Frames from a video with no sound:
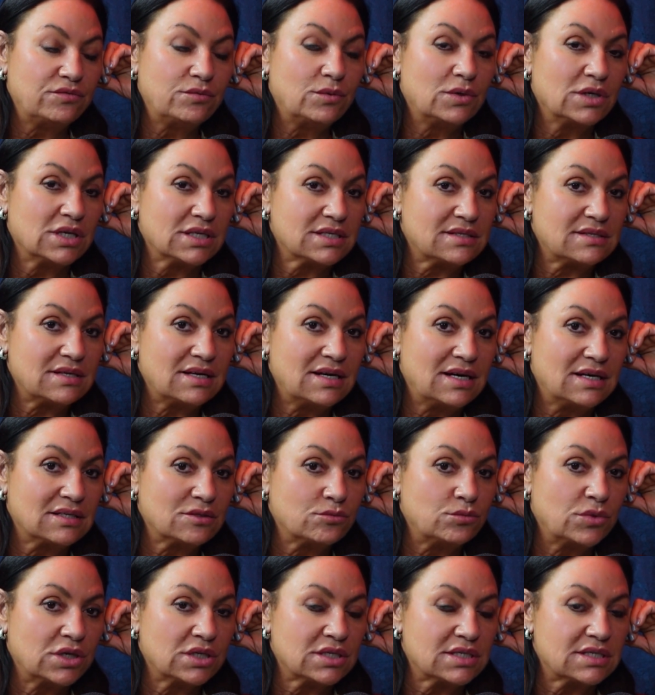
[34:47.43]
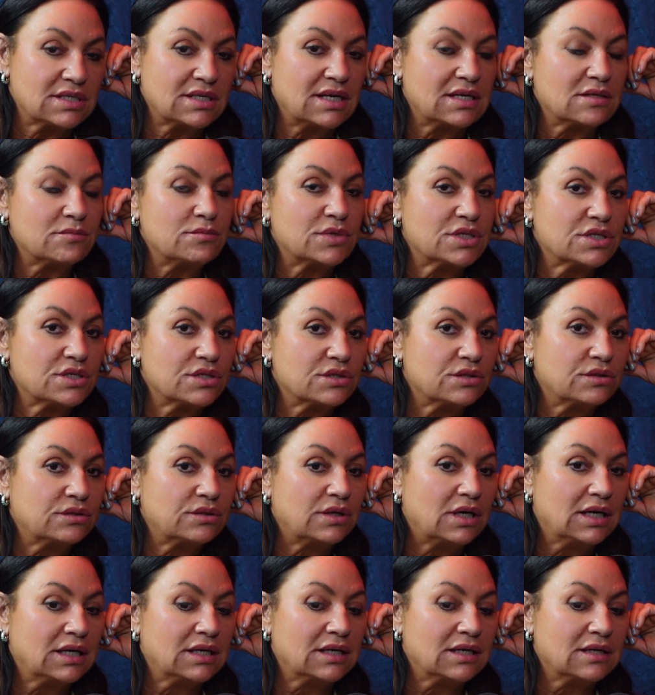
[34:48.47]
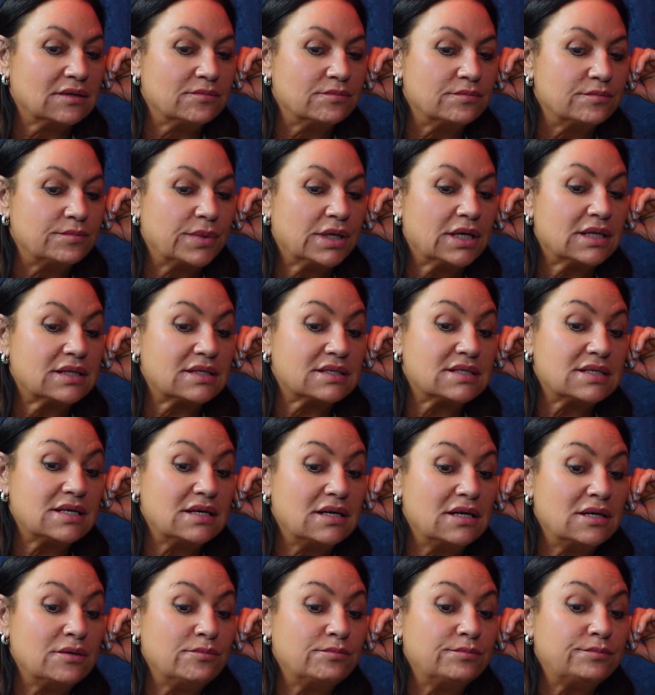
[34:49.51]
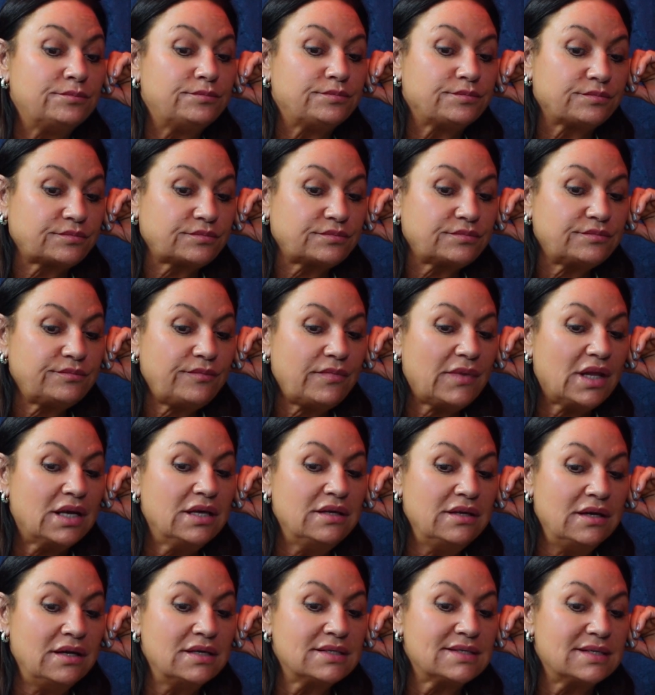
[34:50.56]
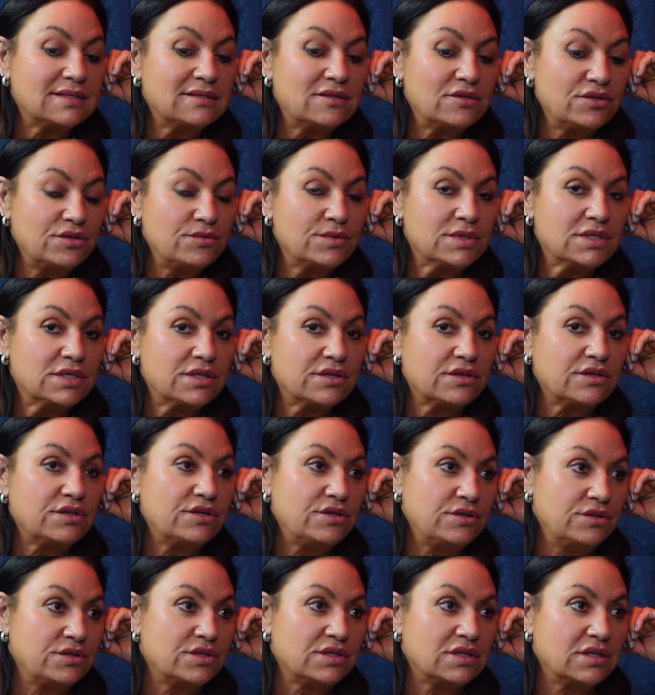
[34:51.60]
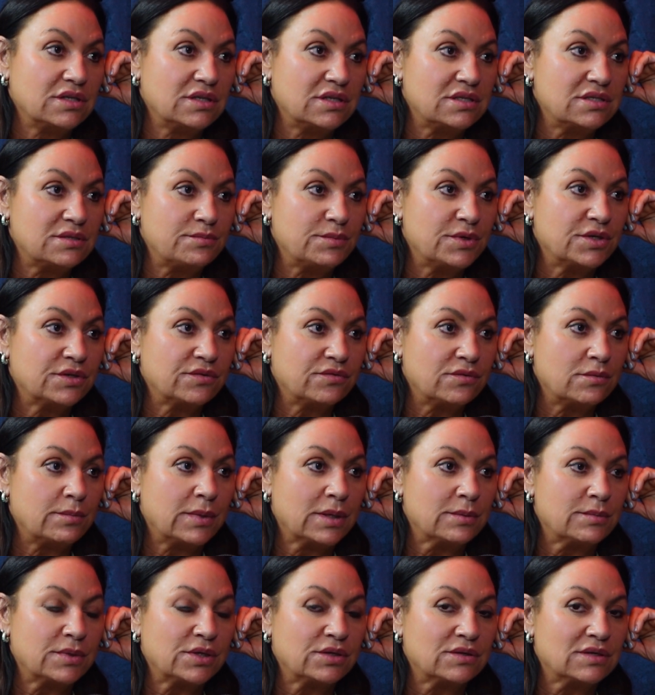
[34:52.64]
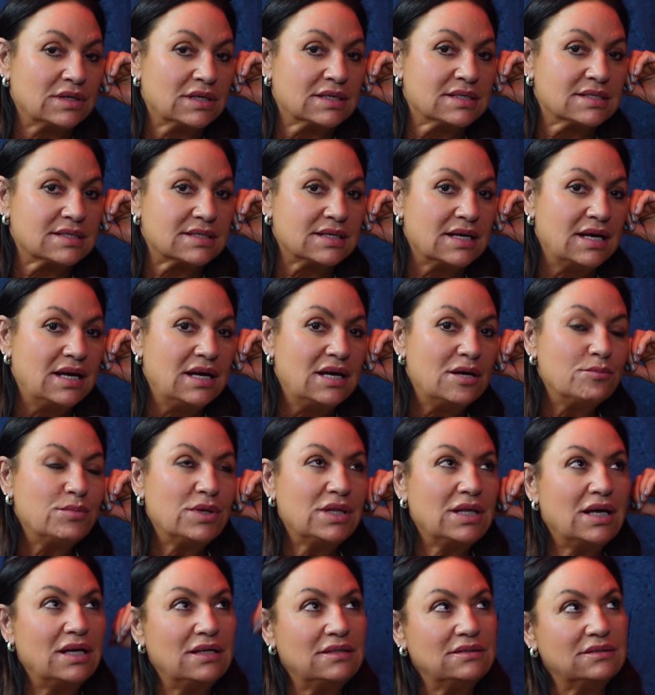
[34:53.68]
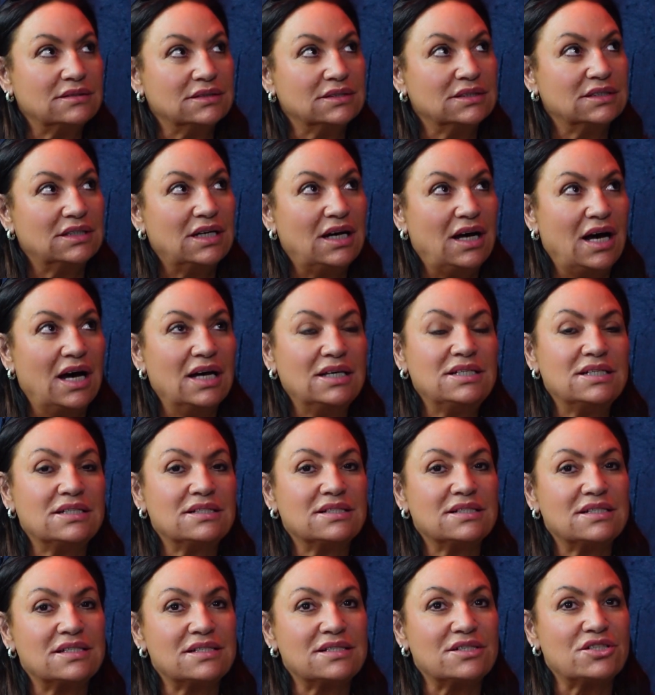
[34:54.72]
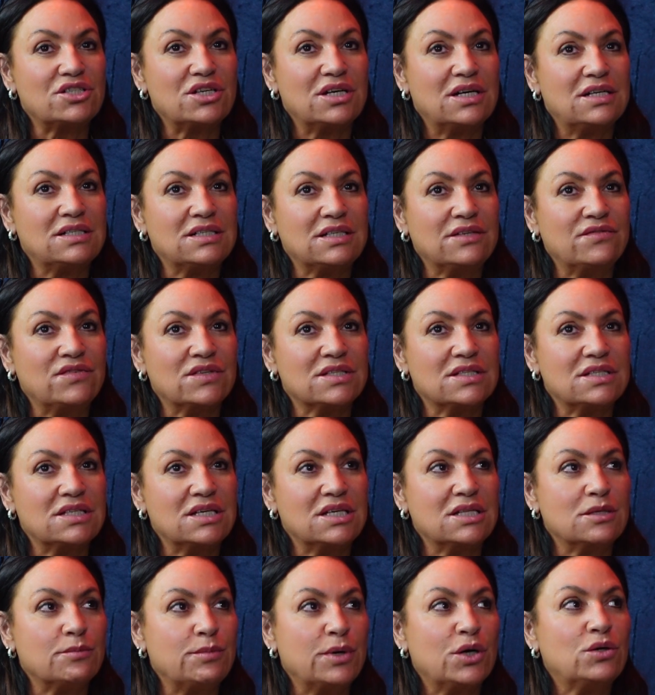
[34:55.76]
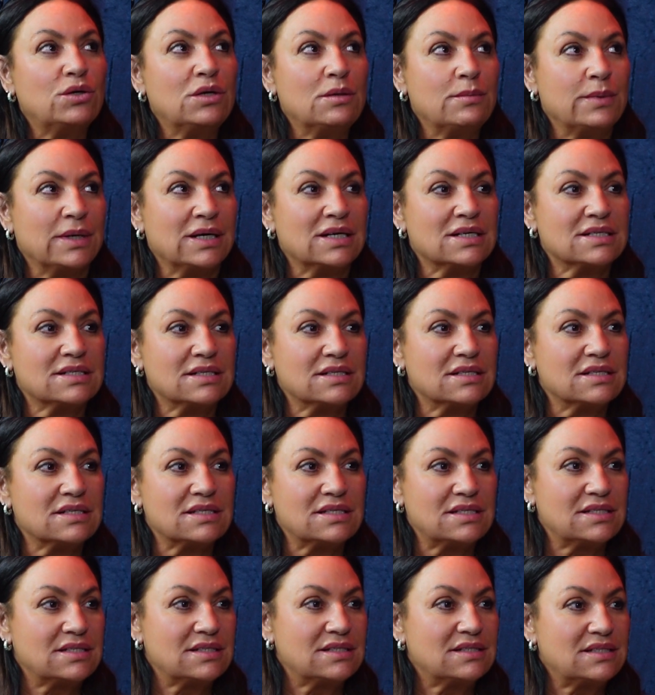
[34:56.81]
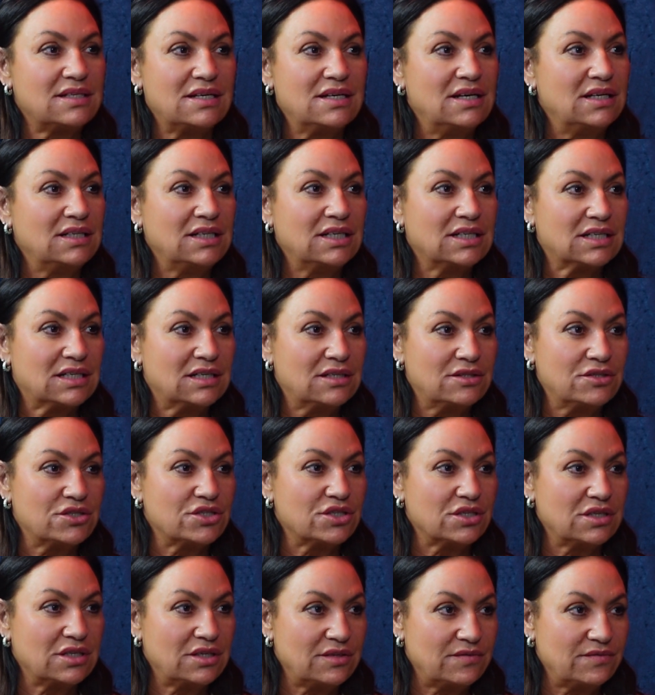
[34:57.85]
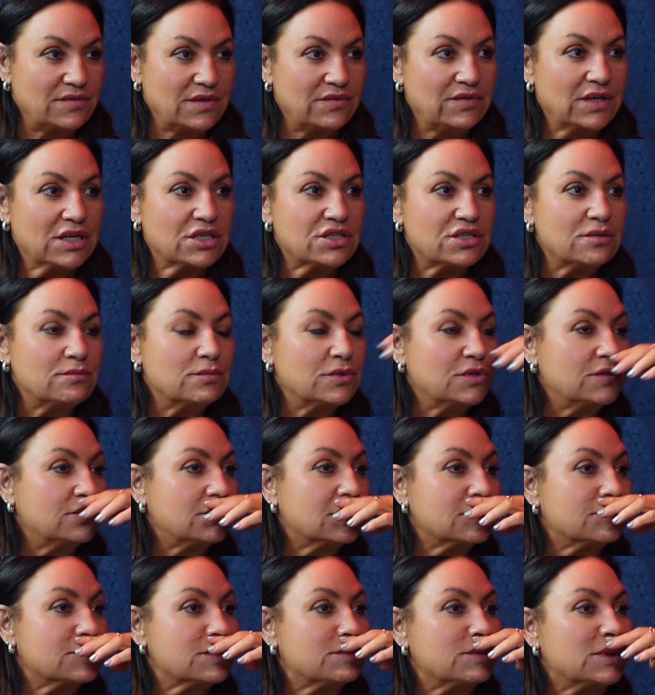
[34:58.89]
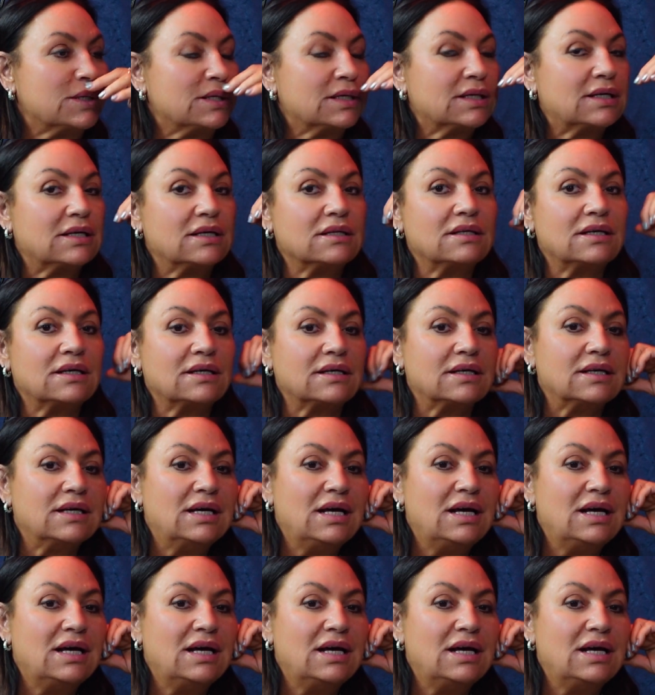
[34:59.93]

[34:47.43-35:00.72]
One is dead and one is in Edinburgh Zoo. But at the time, Yes, I thought there was nothing cuter than these beautiful baby gorillas. But then I didn't, as a child, even see the polar bears in this tiny enclosure. They eventually moved them to Munich, I think.